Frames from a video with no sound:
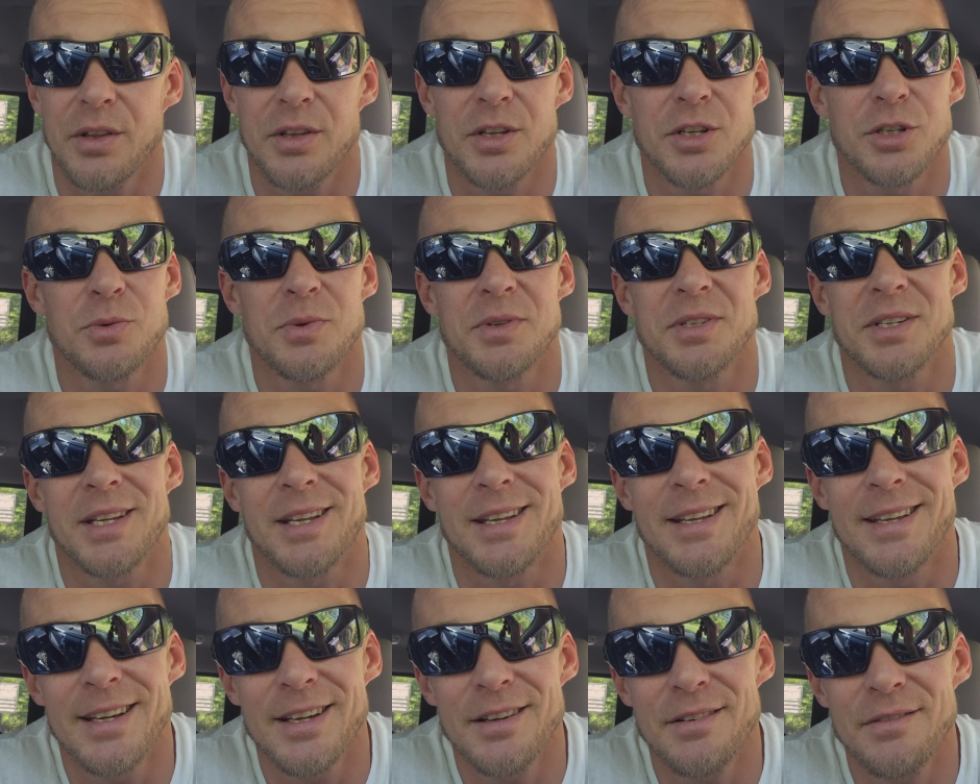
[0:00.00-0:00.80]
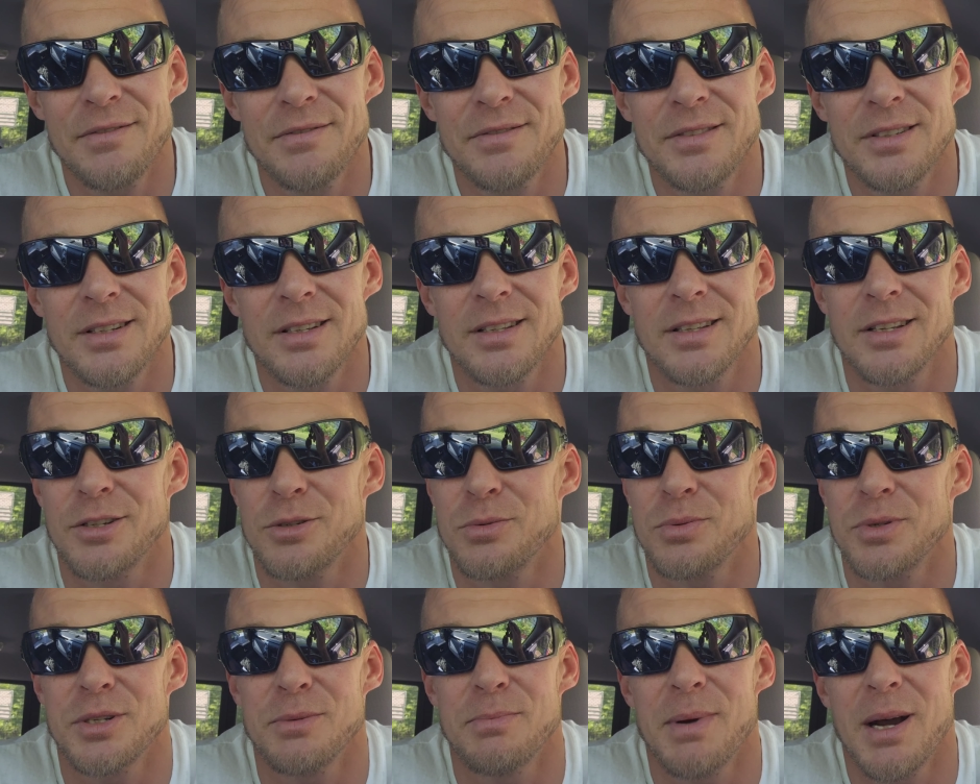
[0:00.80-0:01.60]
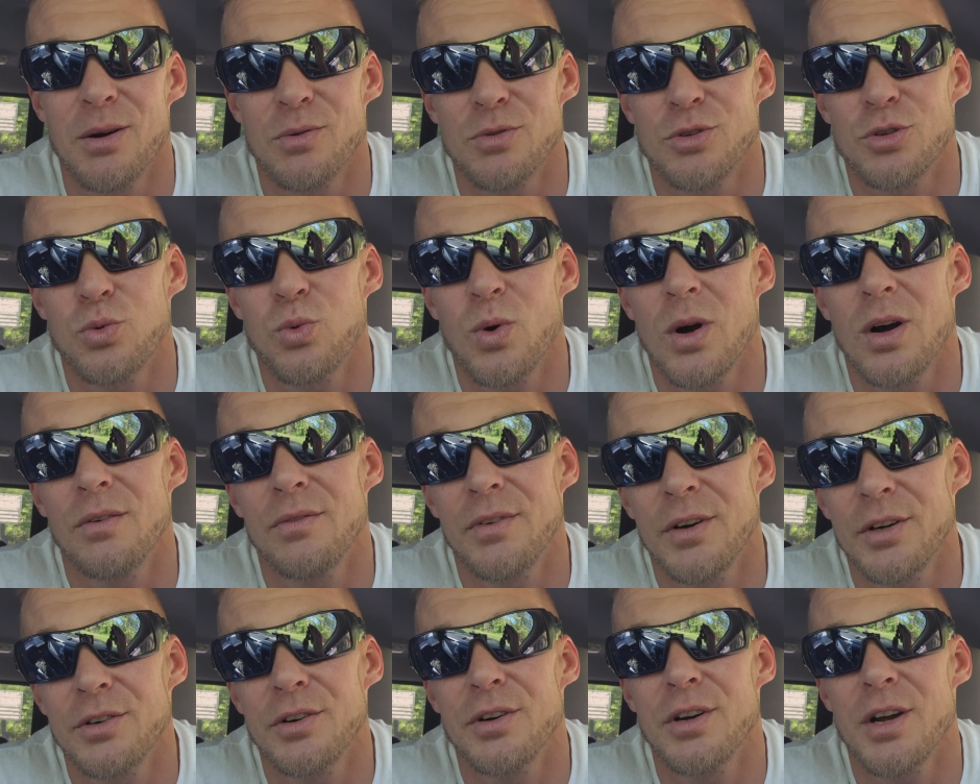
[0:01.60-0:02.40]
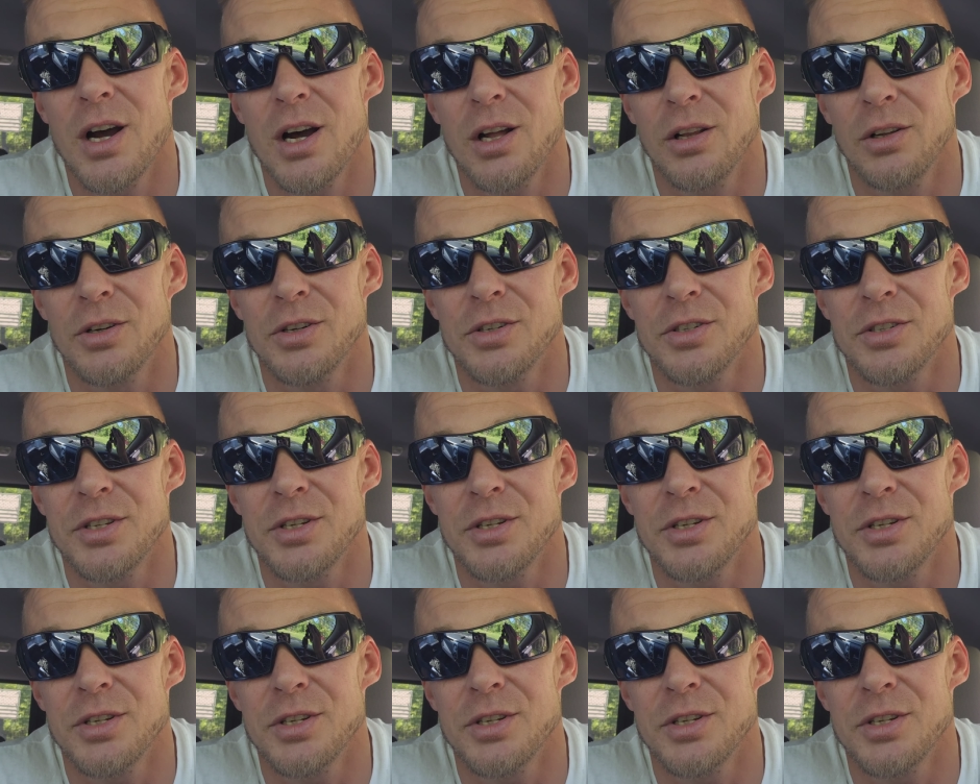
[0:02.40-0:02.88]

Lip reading: This was a gift. This was about $1,200.